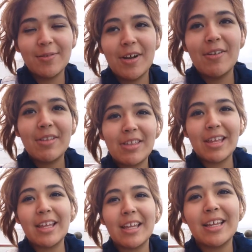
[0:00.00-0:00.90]
So far, I really
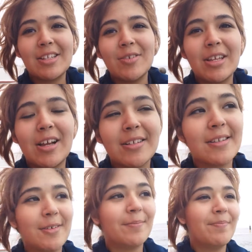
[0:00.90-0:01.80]
like it. It's really
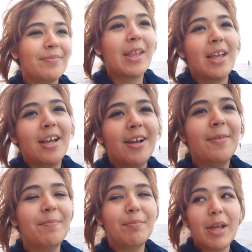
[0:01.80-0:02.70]
awesome.
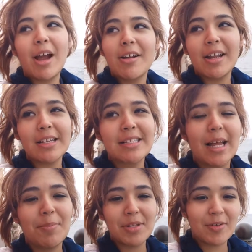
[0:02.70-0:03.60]
But our next
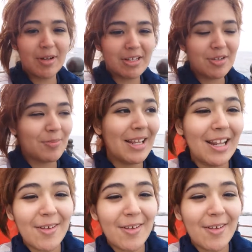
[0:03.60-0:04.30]
stop is going to be